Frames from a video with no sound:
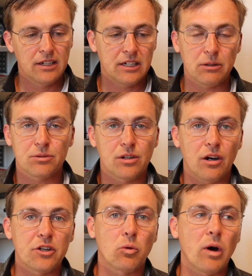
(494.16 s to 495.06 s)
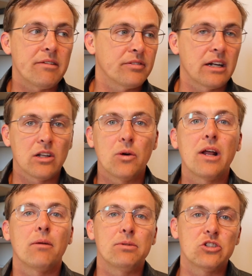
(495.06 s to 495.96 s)
you know, call your wife, let alone
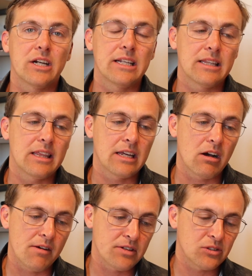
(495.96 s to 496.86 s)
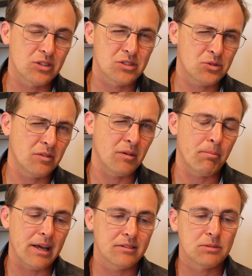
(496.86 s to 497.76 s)
help you try to get the thing off you. So there's sort of a
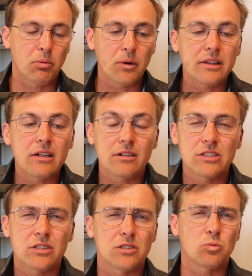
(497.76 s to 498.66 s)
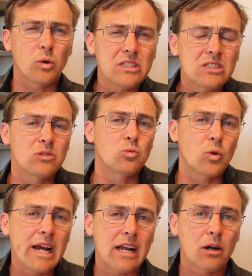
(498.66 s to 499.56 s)
balance point there as far as what's the
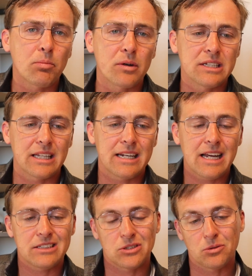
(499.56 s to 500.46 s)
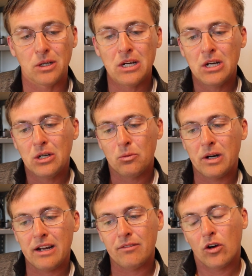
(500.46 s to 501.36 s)
right airport to land at. So
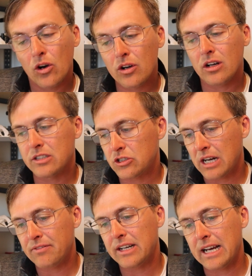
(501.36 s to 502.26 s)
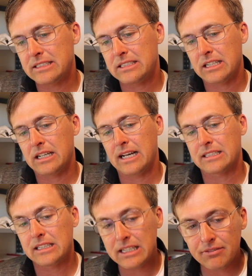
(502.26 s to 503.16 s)
when I heard all the traffic
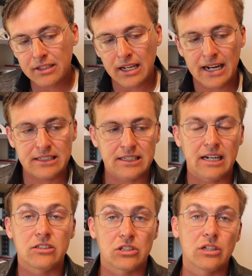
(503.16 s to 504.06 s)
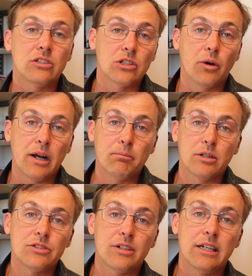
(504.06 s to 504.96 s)
at Cleveland, I decided to go ahead and
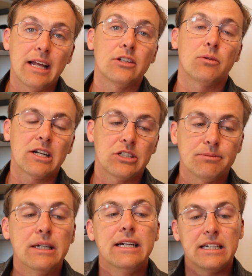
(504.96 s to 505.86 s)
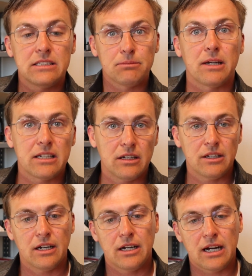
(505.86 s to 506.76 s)
push in that direction. It seemed like
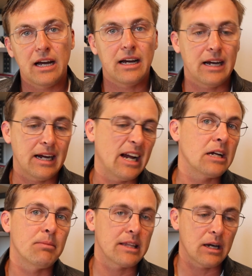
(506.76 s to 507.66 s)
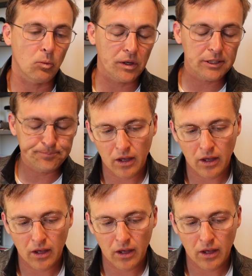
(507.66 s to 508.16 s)
I could make that work.